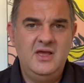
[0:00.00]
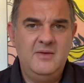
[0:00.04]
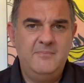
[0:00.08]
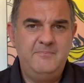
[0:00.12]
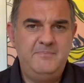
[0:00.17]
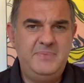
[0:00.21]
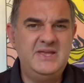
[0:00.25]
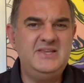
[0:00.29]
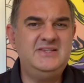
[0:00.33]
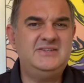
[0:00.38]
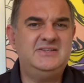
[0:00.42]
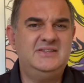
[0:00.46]

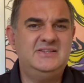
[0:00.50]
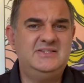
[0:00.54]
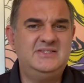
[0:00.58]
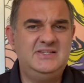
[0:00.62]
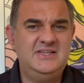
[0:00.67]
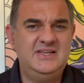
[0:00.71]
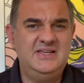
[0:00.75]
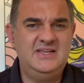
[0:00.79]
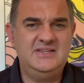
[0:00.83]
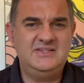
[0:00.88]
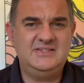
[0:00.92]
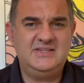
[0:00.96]

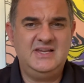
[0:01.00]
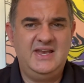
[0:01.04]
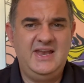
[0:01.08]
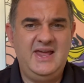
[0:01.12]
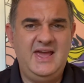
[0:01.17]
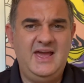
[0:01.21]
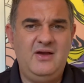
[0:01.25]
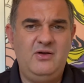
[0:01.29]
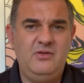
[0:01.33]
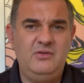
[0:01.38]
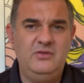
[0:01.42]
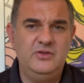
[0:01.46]
businesses are
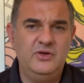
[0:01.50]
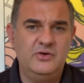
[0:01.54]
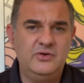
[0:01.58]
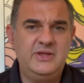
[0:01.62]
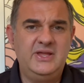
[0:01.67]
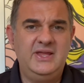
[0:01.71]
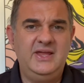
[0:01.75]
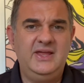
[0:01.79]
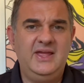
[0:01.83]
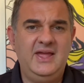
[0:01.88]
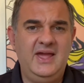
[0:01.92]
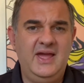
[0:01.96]
now
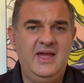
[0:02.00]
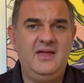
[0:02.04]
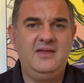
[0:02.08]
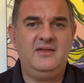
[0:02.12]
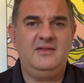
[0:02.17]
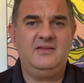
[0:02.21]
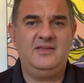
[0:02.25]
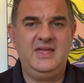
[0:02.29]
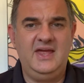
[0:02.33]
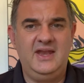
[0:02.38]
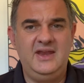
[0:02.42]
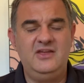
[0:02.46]
looking
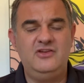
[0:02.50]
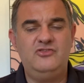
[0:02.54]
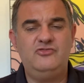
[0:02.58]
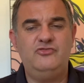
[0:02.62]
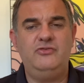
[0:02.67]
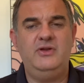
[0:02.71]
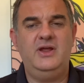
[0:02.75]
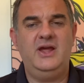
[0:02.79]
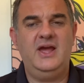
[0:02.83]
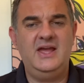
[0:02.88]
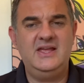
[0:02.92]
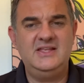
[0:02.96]
at getting
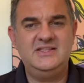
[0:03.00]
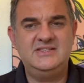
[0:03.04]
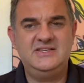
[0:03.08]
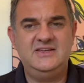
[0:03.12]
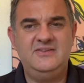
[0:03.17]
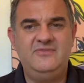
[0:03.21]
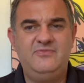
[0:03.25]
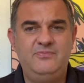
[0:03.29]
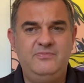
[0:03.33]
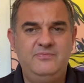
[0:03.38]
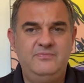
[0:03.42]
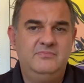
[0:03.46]

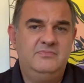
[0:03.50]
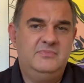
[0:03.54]
creative